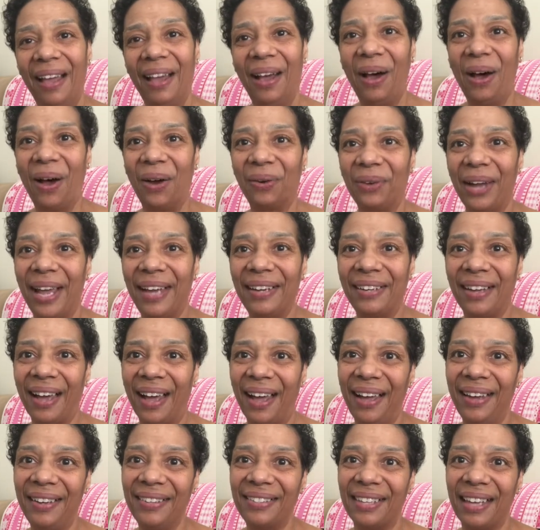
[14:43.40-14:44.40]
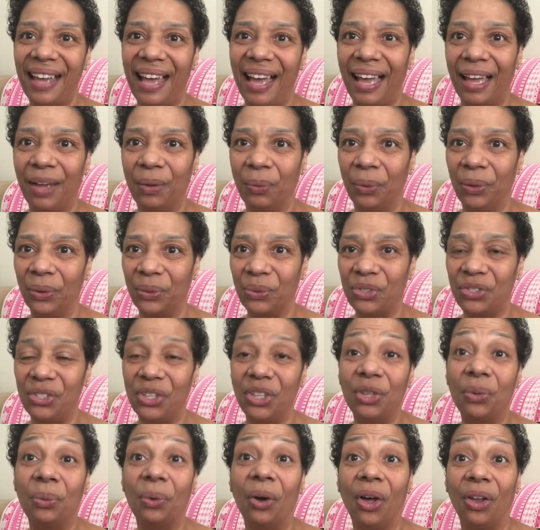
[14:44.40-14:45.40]
All right, guys, I will see
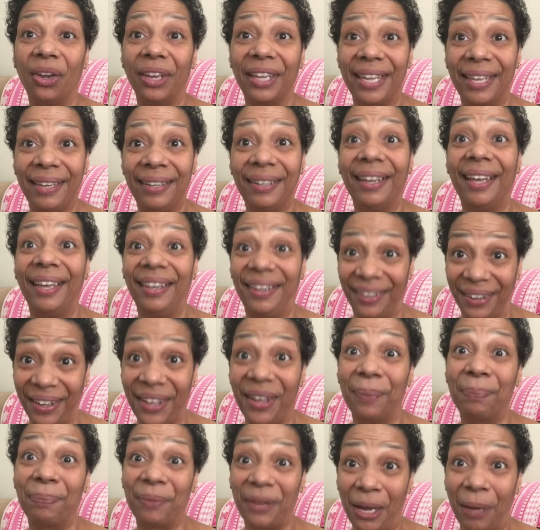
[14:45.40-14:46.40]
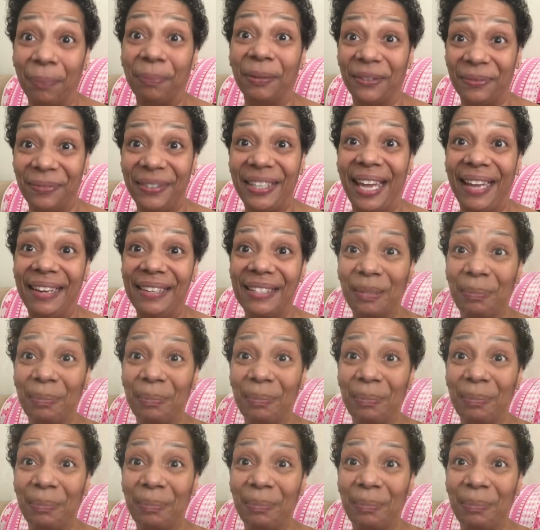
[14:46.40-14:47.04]
you all again in a couple of days.